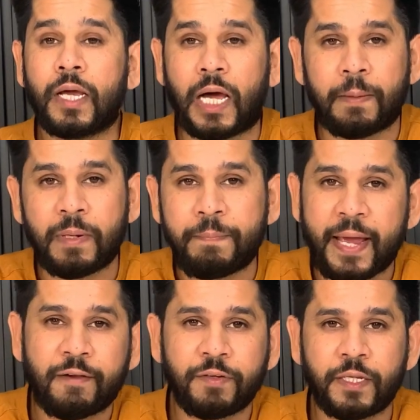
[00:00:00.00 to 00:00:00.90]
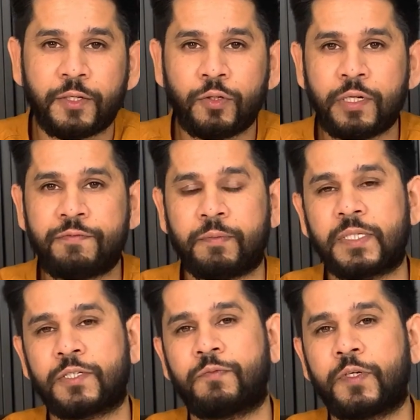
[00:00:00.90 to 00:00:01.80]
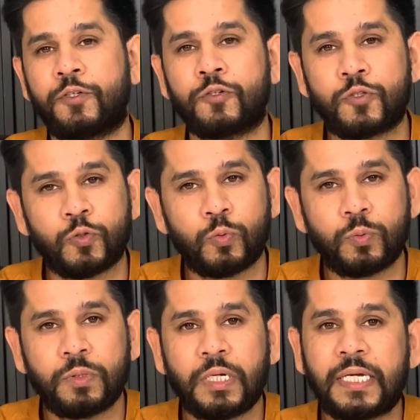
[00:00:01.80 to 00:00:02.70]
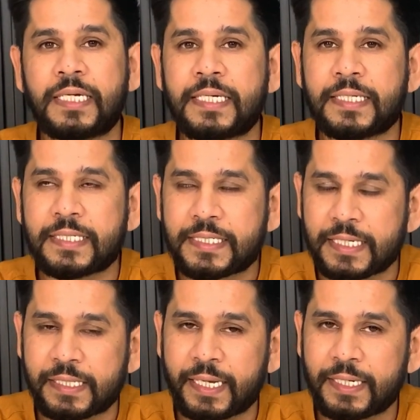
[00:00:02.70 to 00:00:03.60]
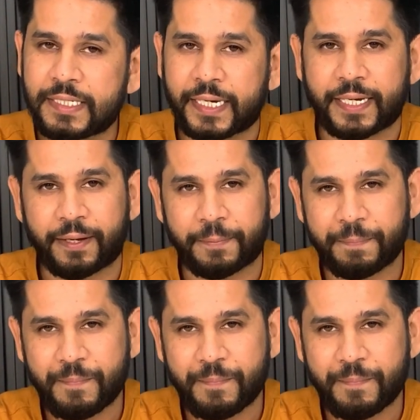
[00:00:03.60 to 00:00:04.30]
I'll be back with a new informative video soon. Till then, take care.